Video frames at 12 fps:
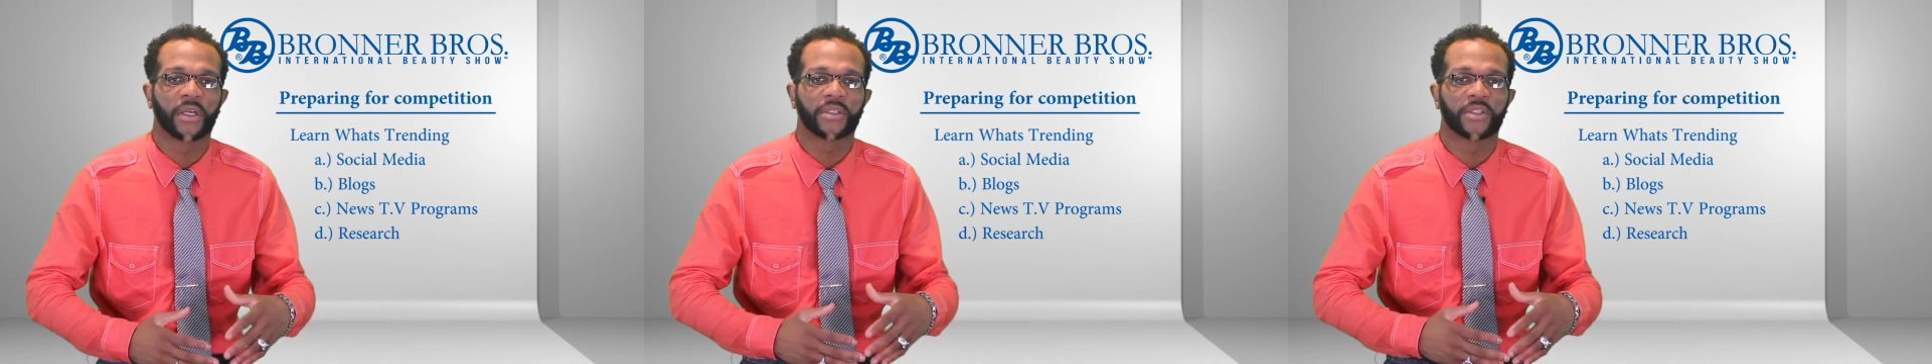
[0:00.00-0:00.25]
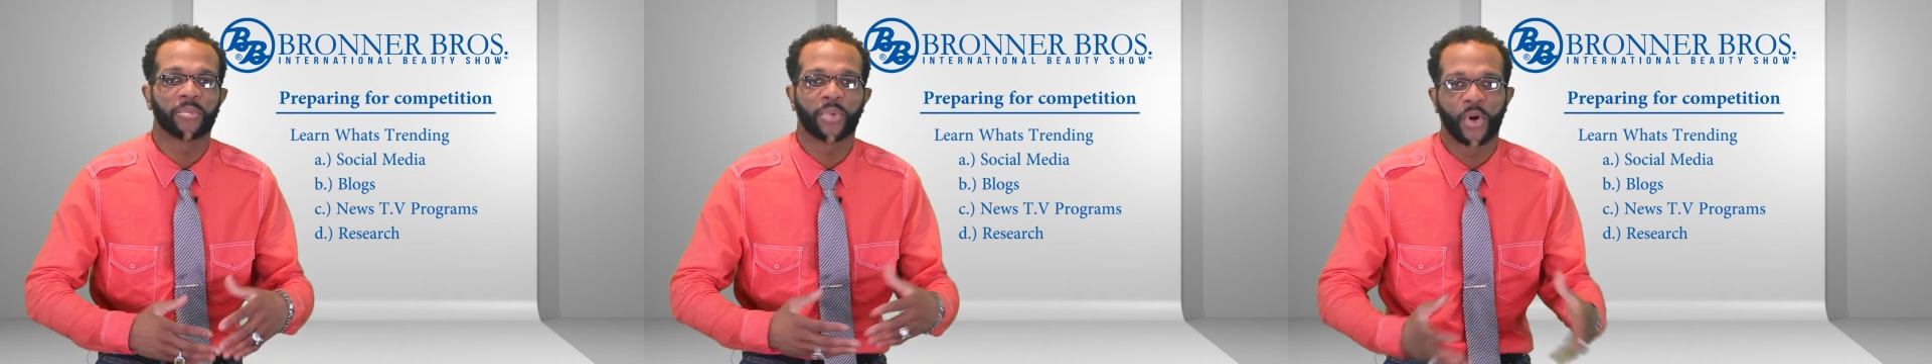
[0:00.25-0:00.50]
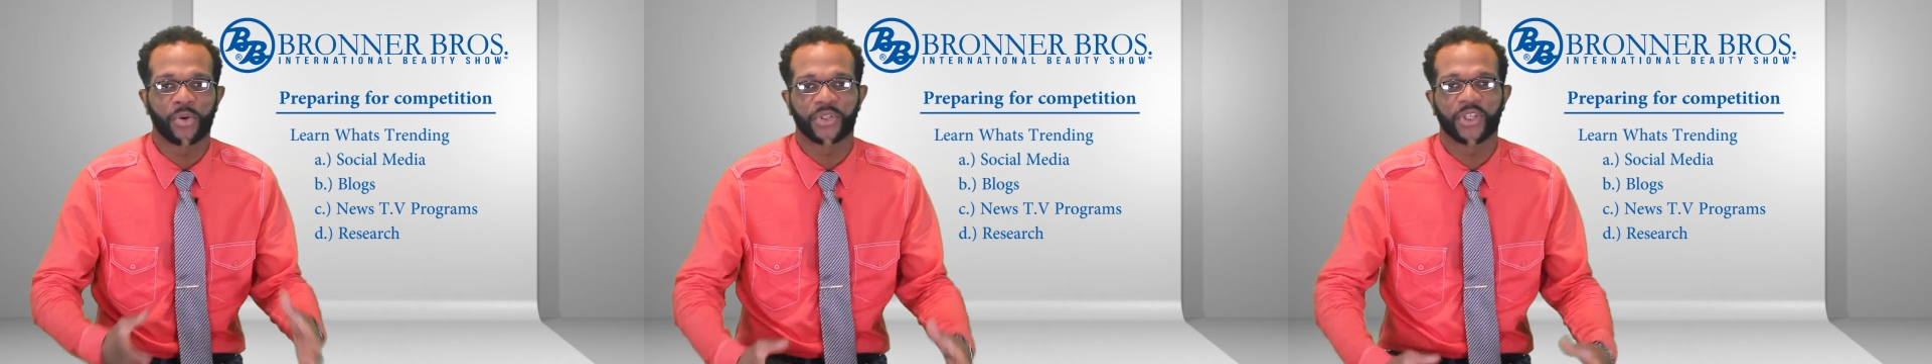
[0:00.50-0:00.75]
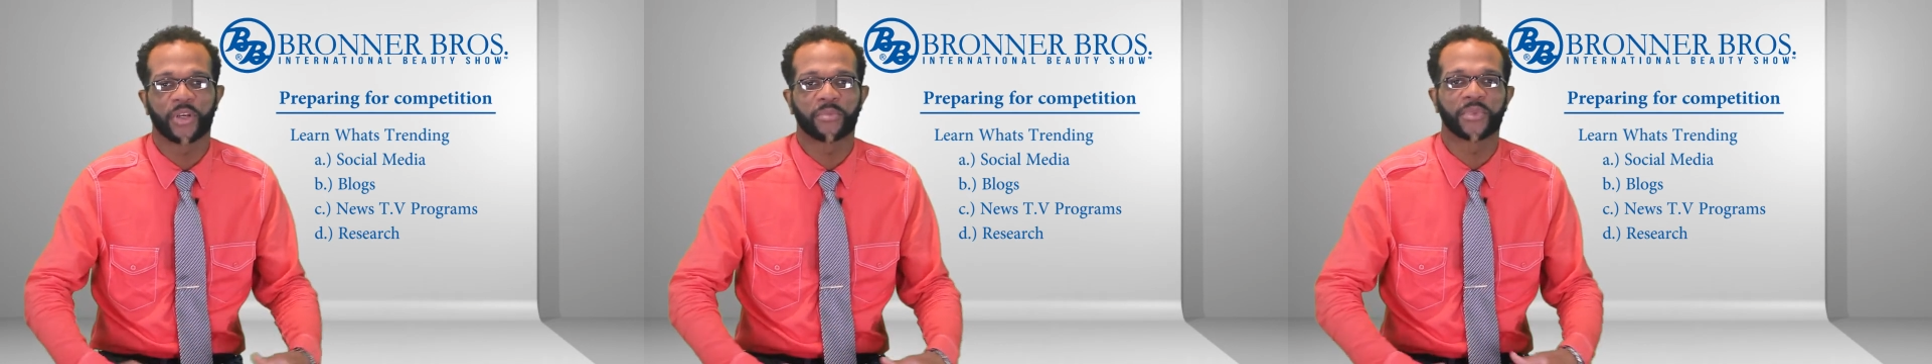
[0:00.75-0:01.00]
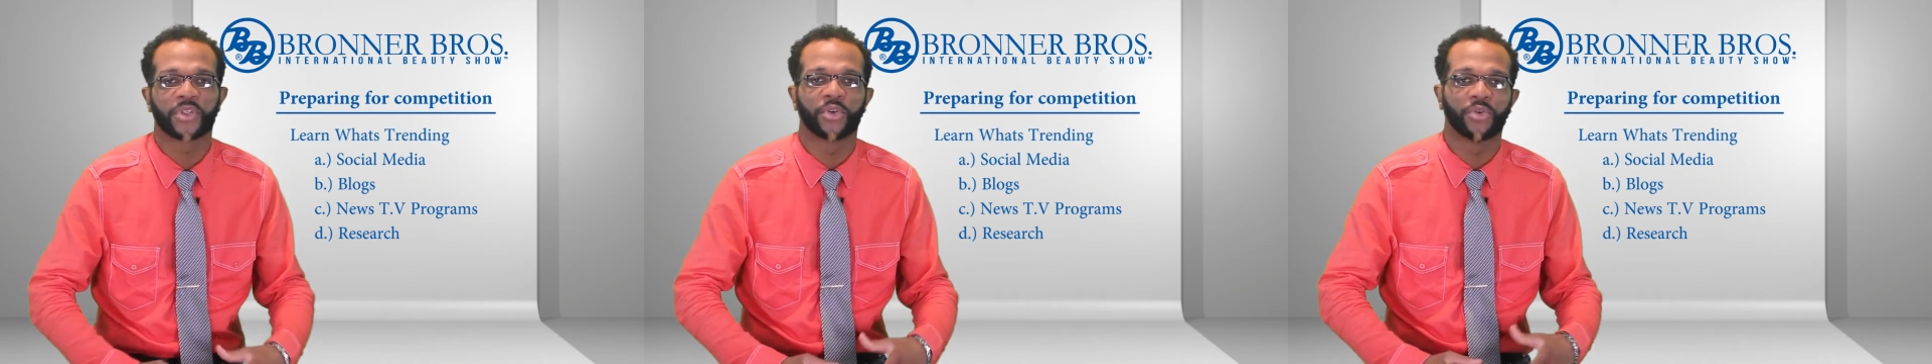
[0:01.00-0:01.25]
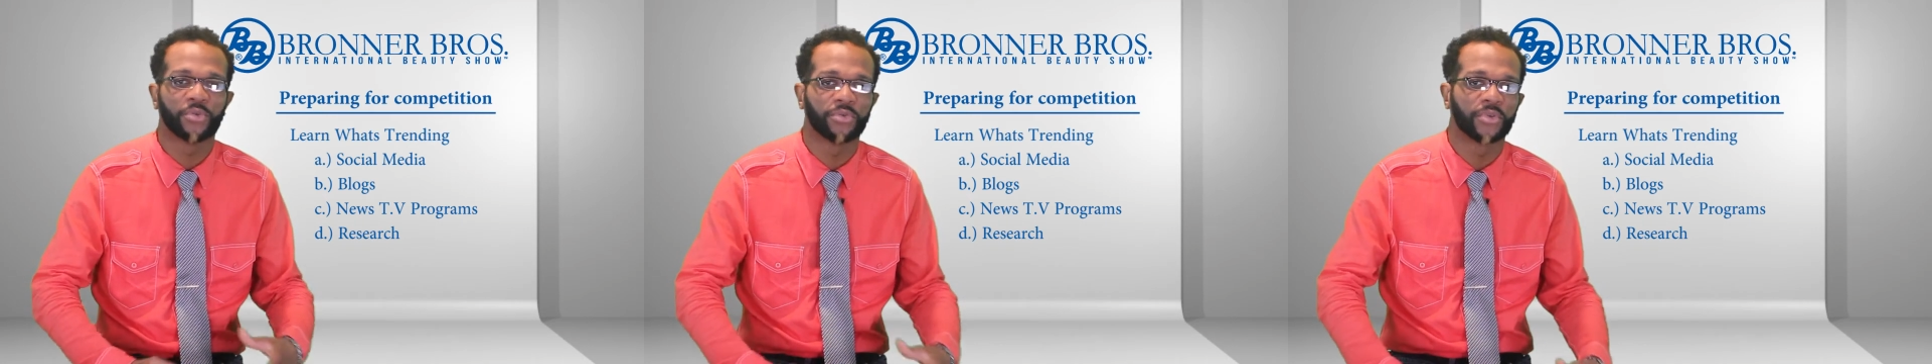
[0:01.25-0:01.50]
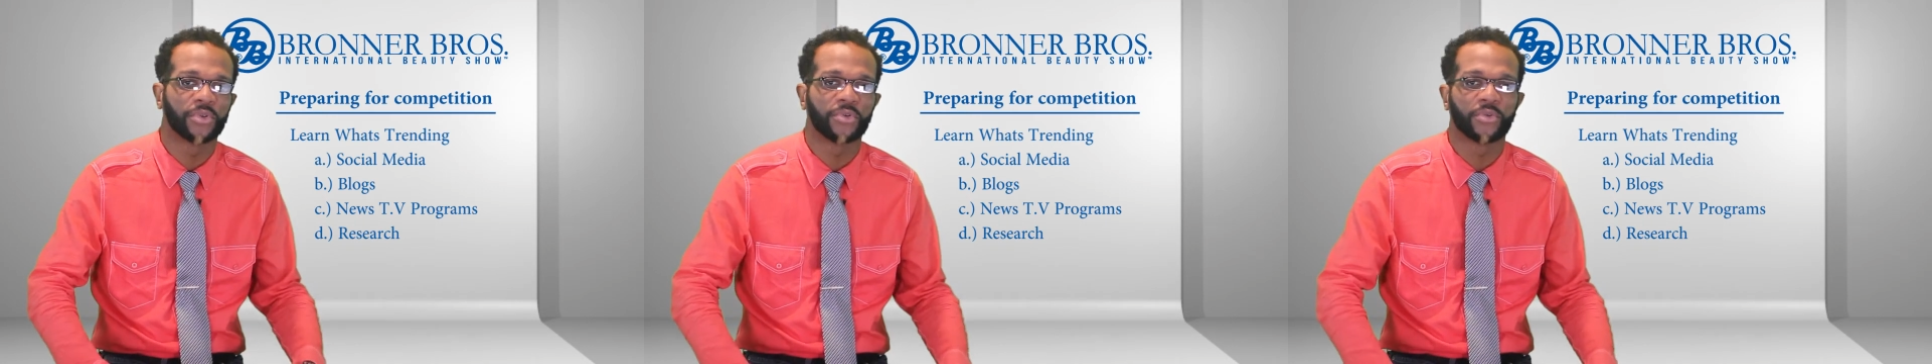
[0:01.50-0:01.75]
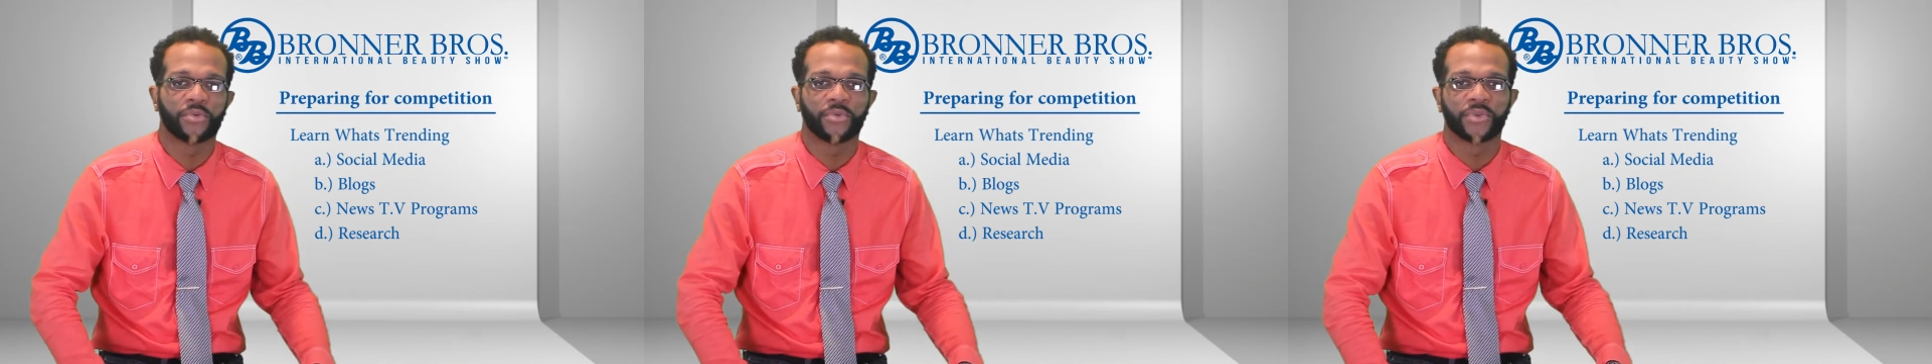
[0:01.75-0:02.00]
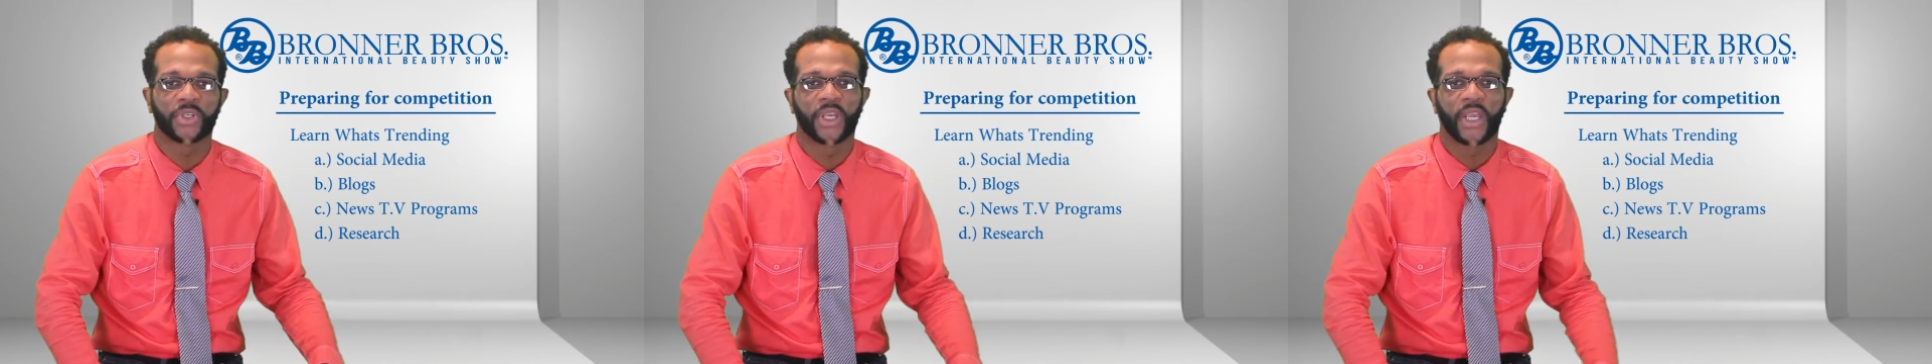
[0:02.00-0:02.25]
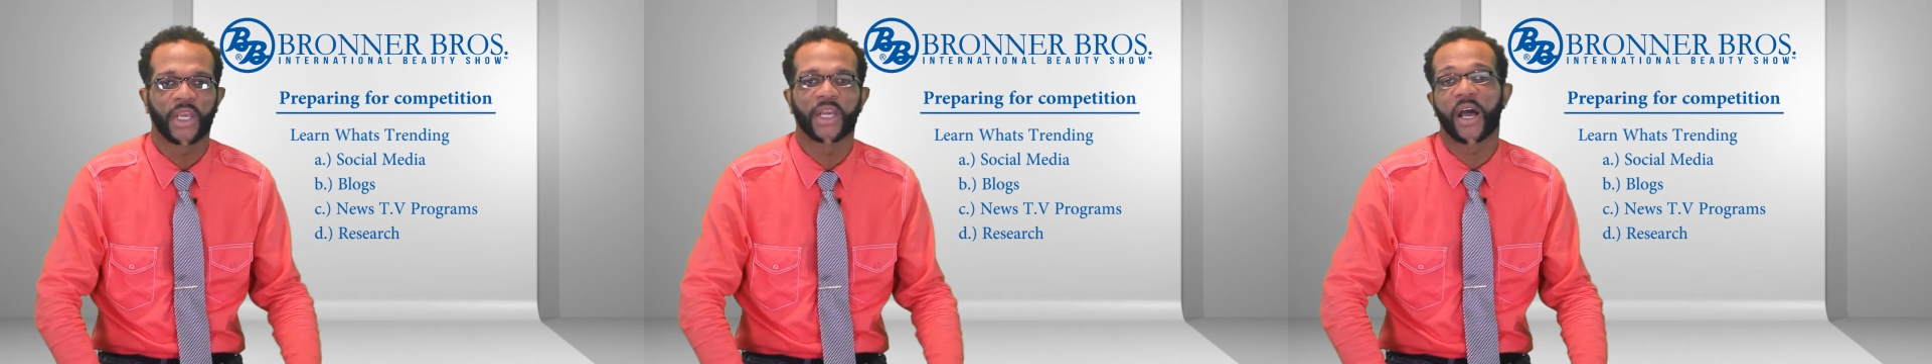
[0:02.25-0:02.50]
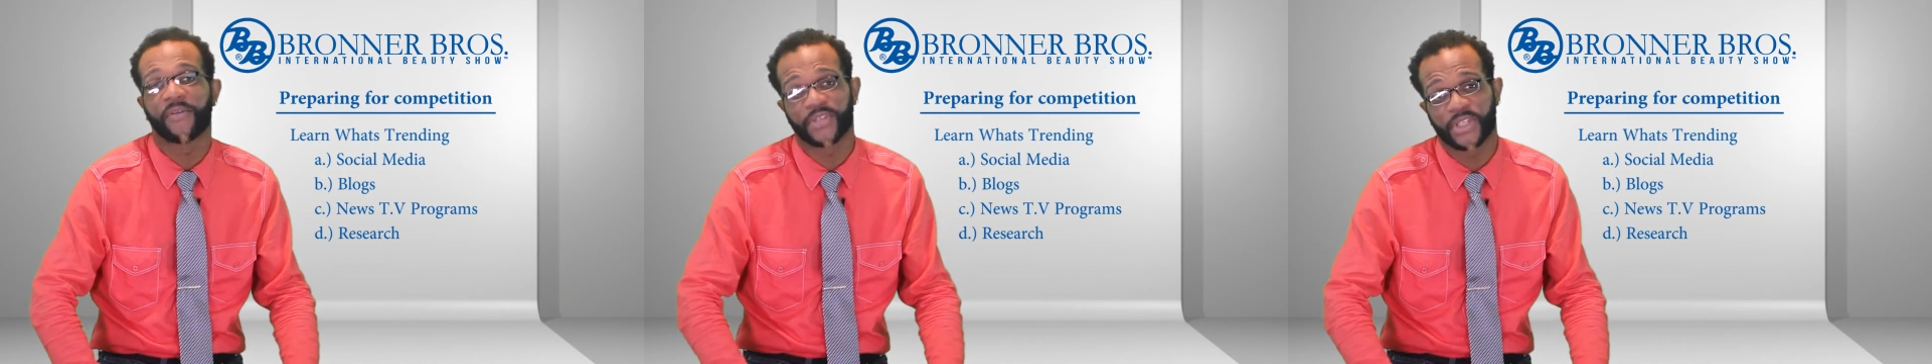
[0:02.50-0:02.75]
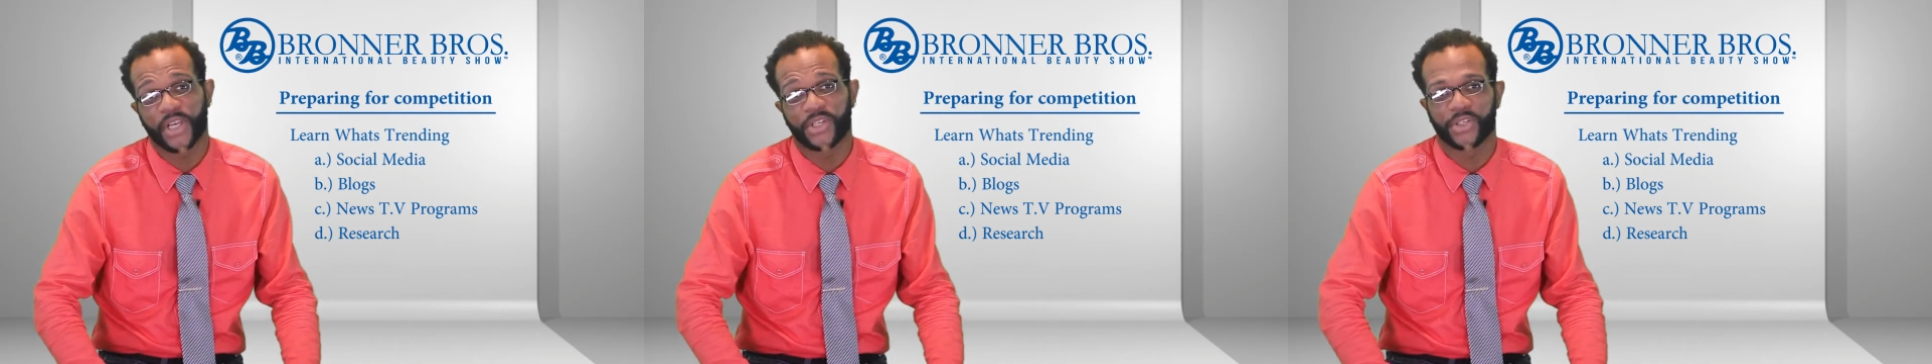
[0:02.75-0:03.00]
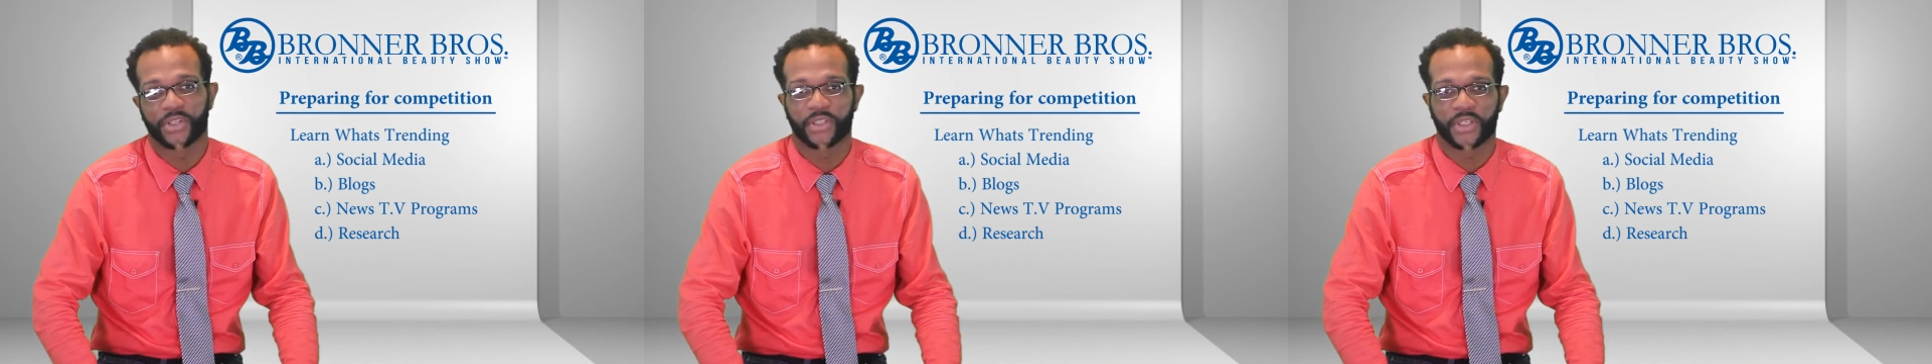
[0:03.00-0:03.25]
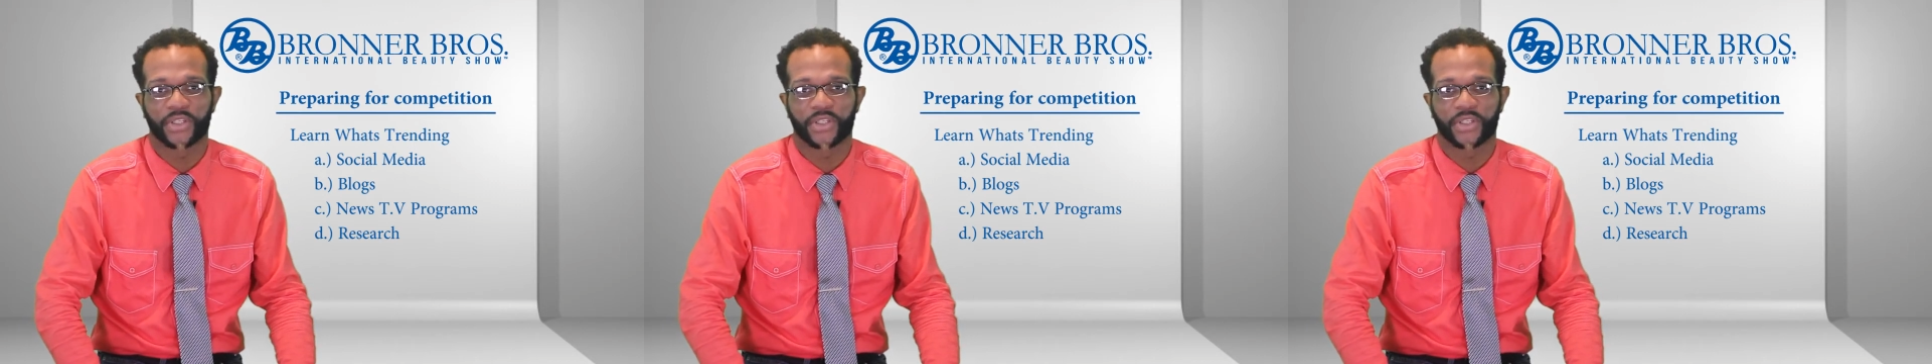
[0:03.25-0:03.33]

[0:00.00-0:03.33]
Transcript: symposiums, gurus, and conversations.